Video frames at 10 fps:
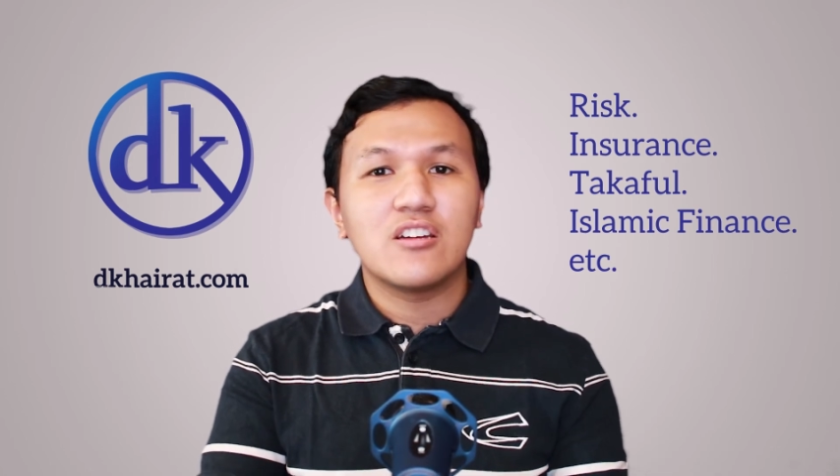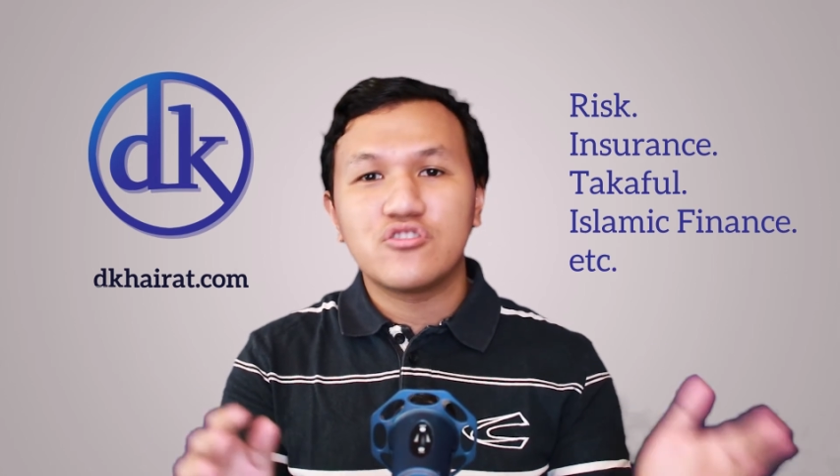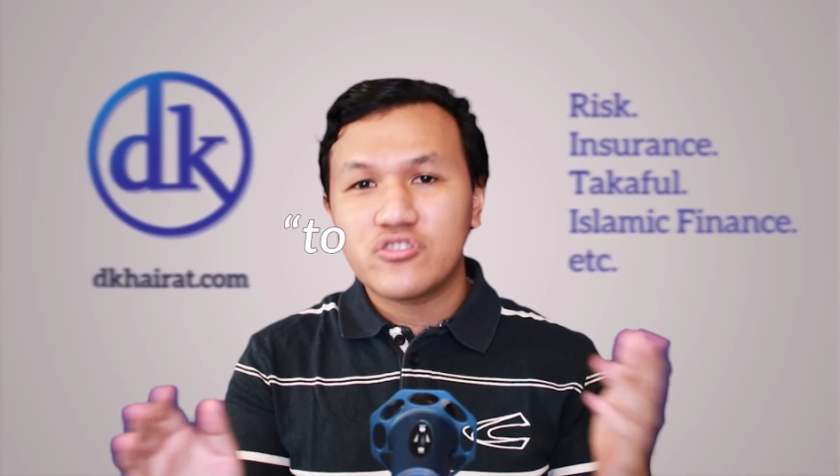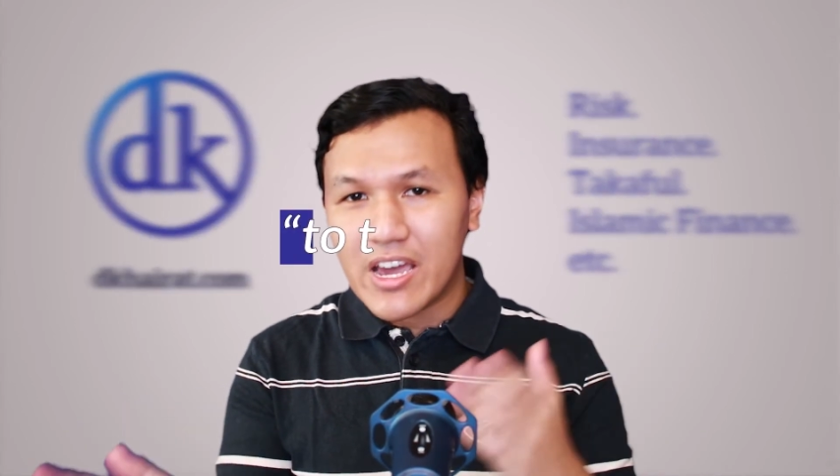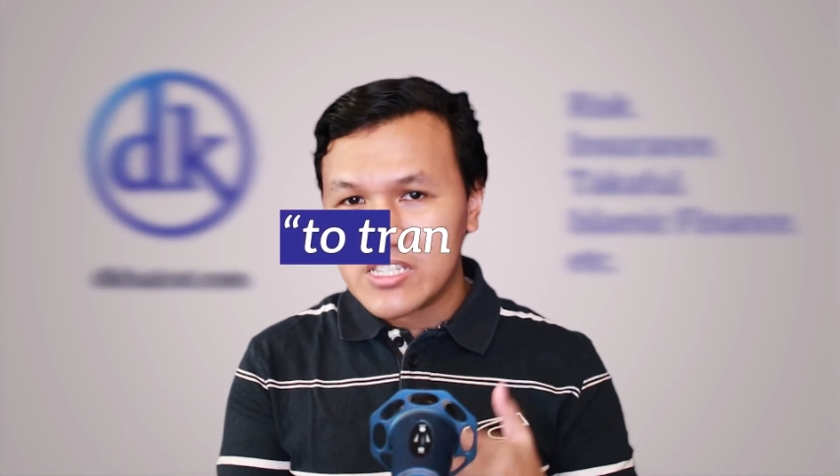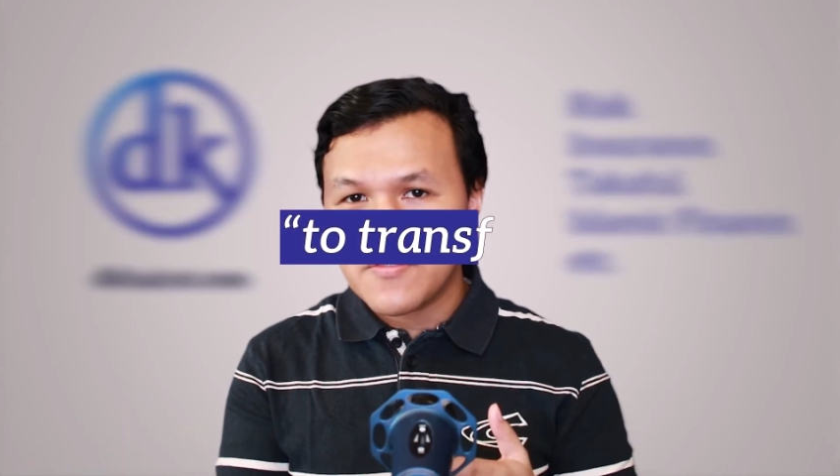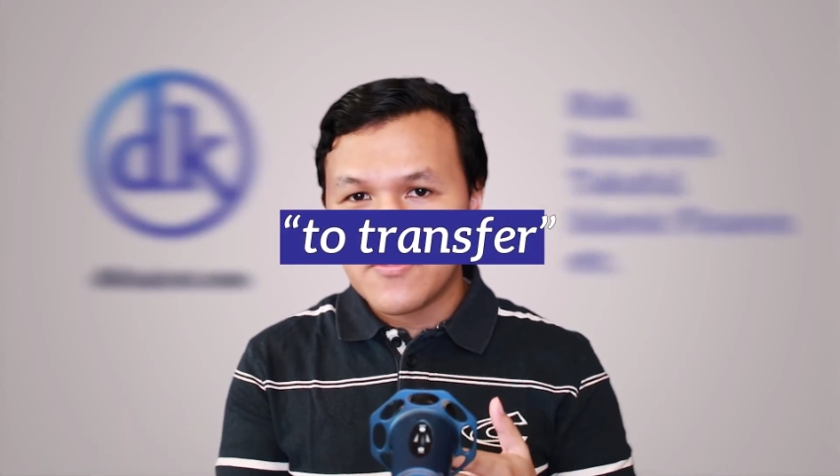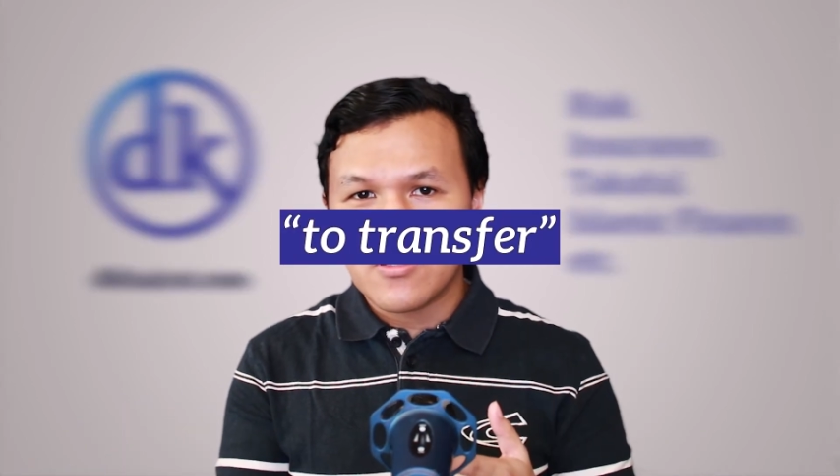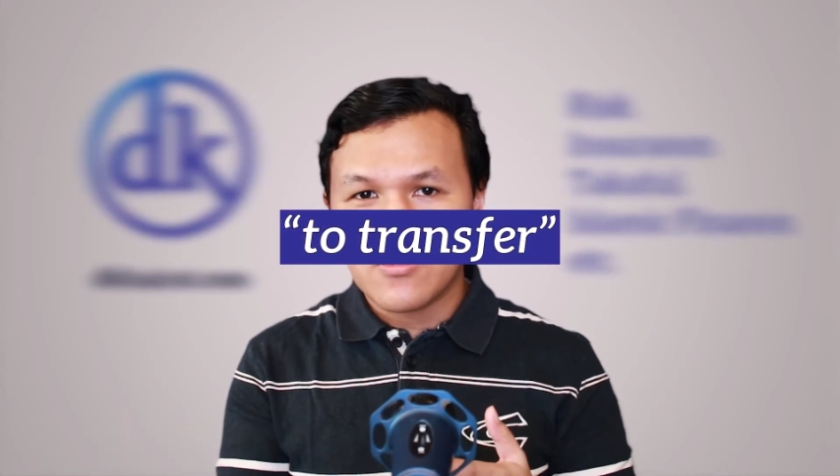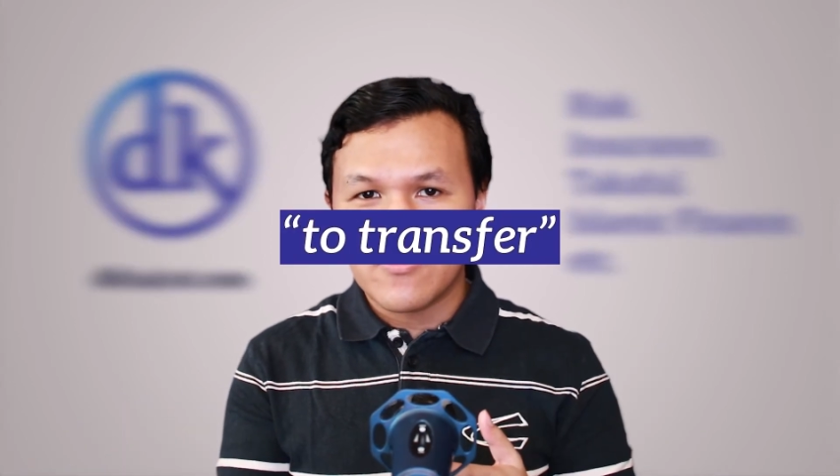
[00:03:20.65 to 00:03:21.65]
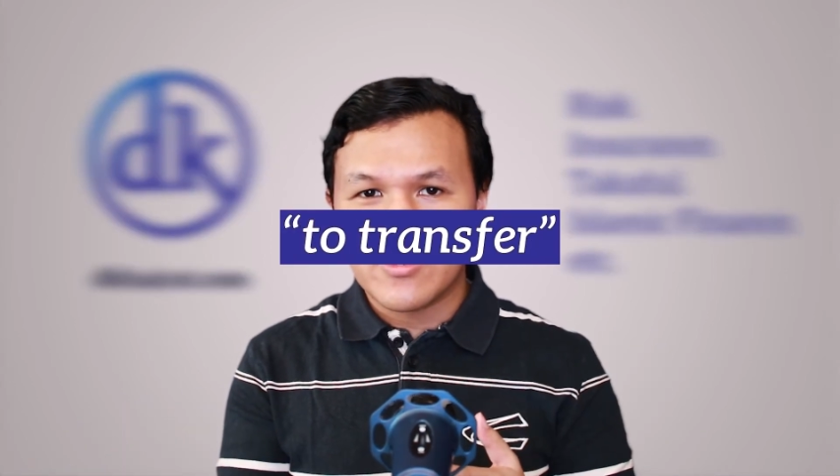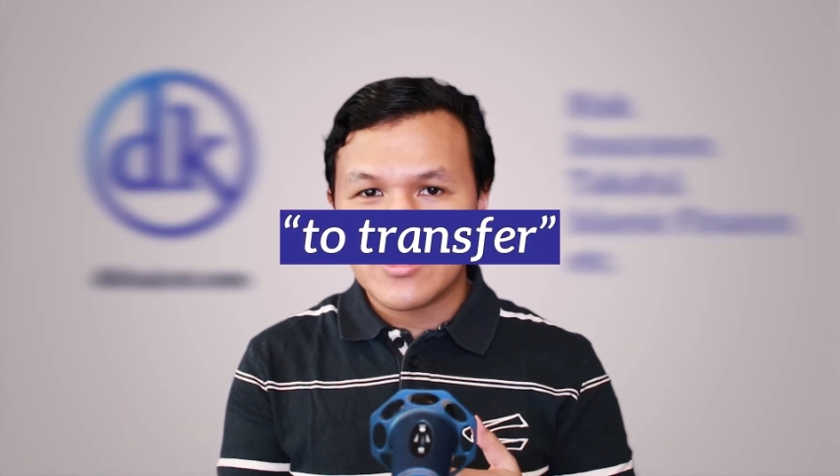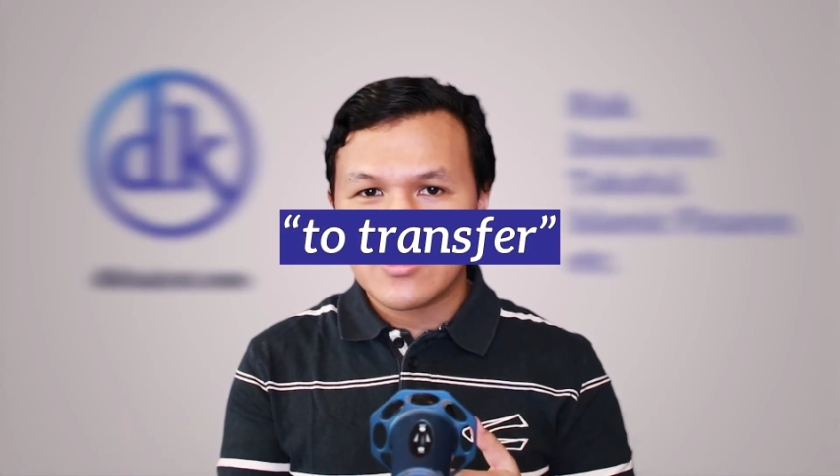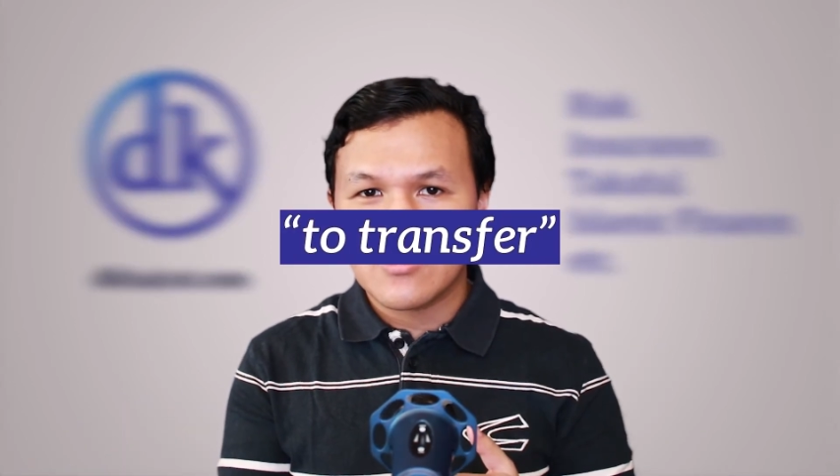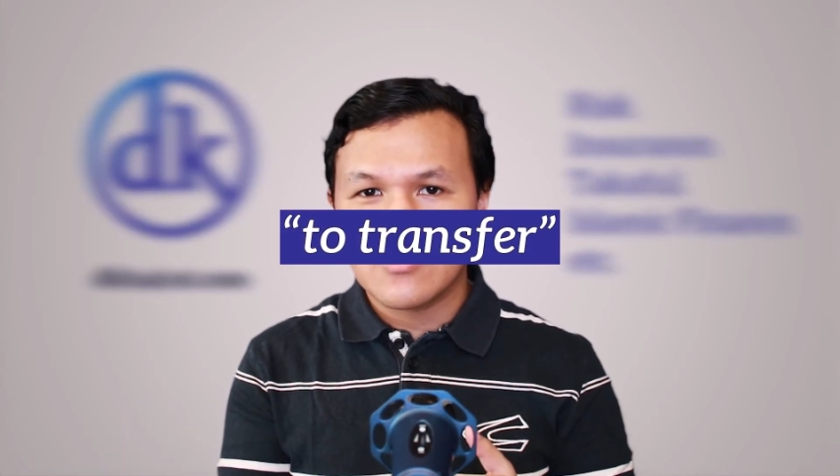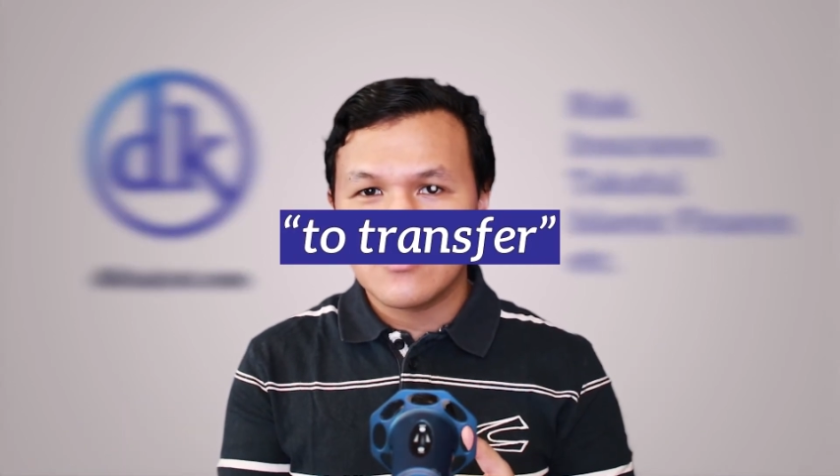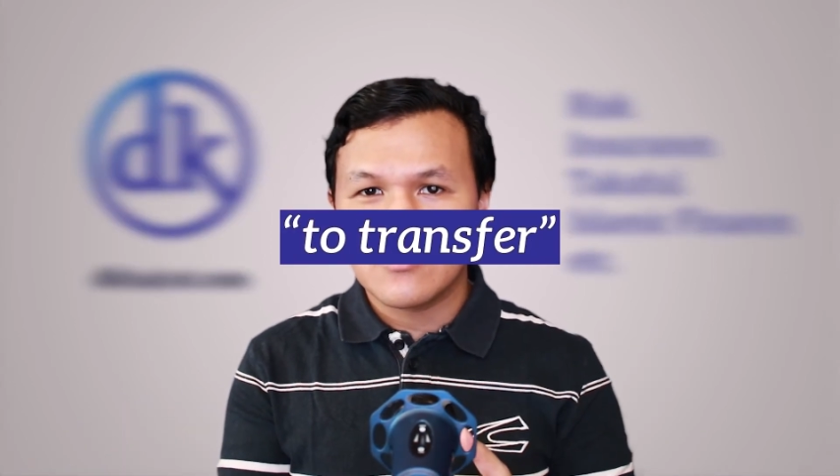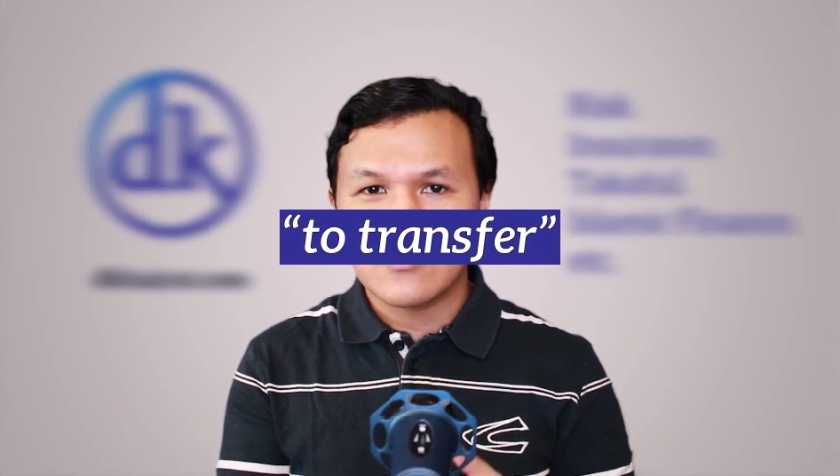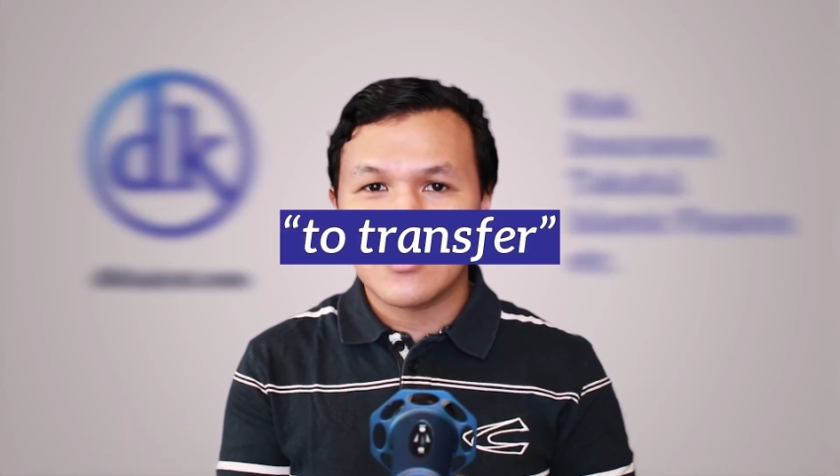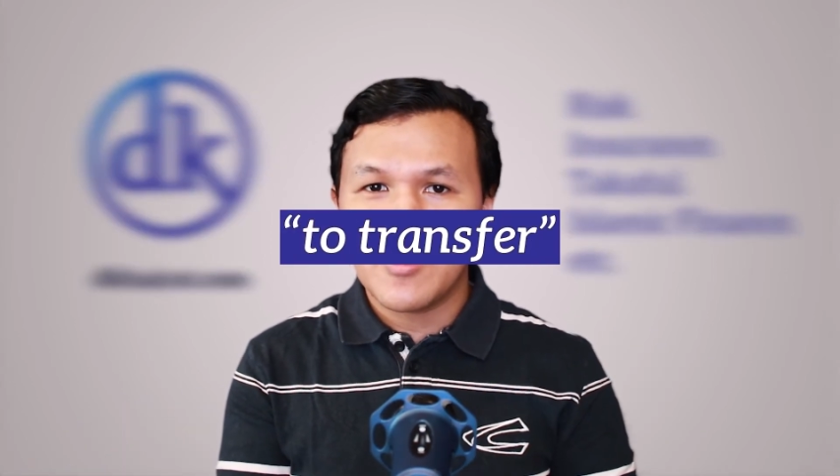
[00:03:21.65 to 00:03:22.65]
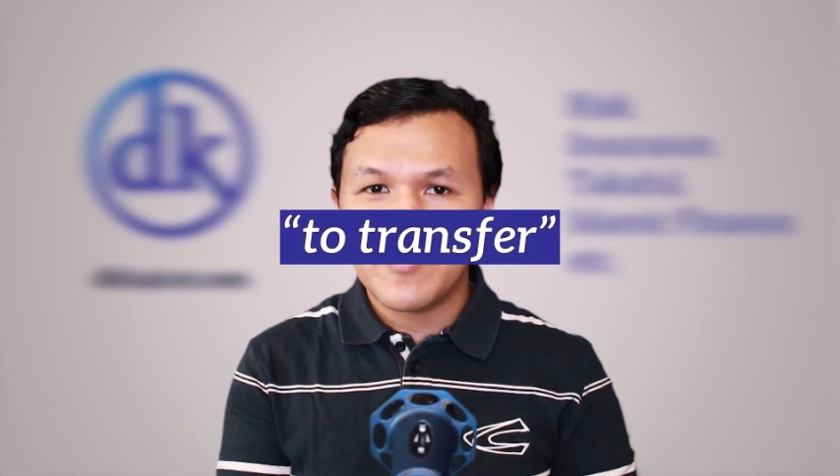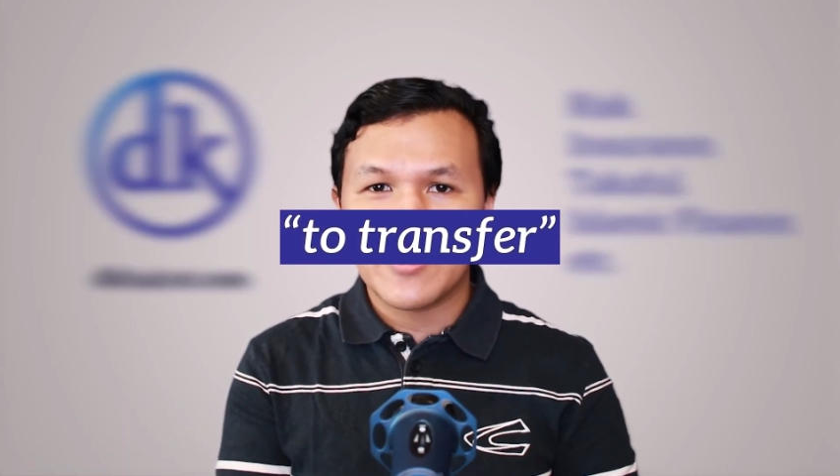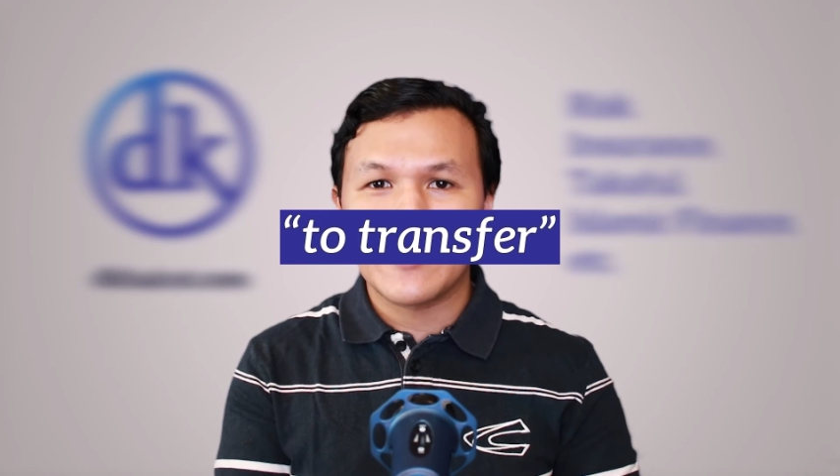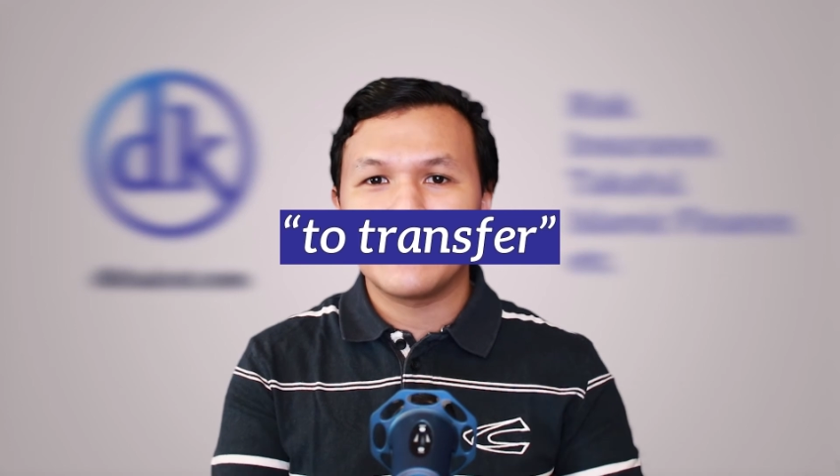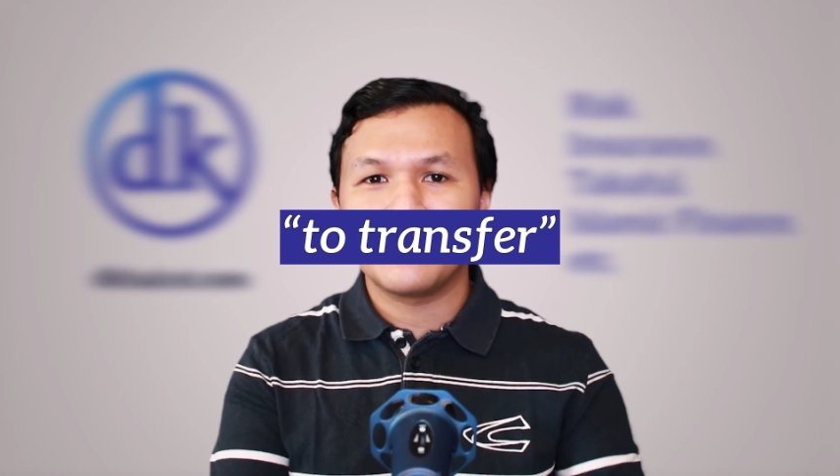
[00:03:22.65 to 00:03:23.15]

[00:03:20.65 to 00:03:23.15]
transferred the risk to the company,